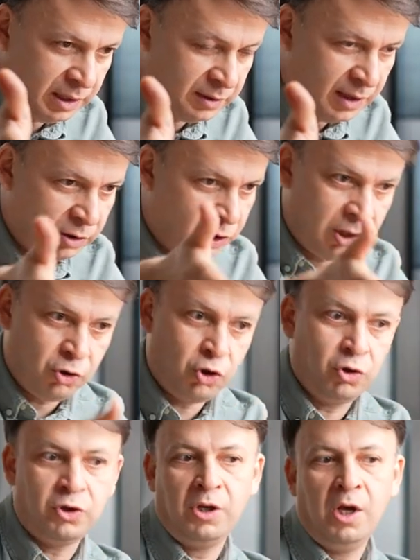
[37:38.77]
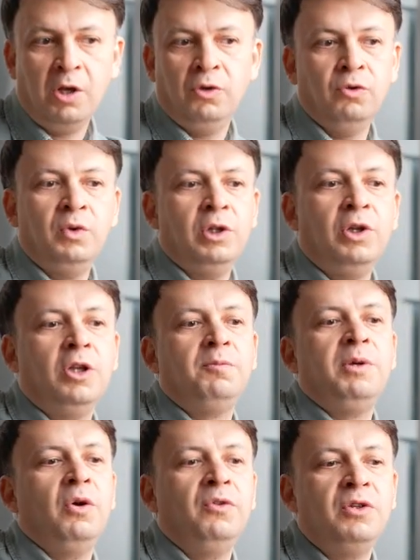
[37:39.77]
They're not just, will not
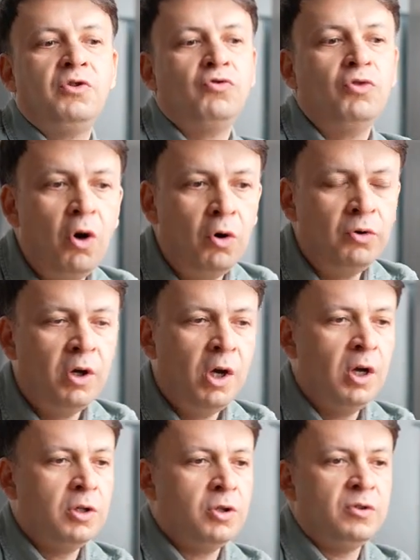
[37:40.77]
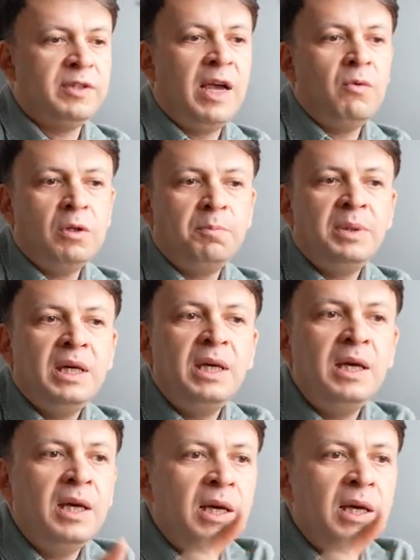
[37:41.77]
be on this road. So they will be